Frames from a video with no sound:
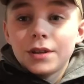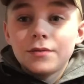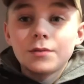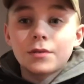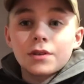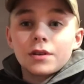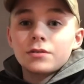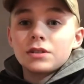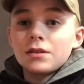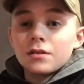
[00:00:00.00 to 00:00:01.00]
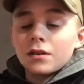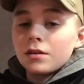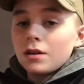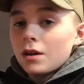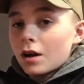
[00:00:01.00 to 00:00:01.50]
in one of those either.
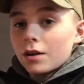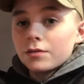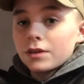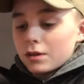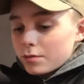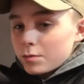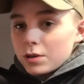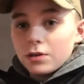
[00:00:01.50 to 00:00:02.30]
I don't think it would be too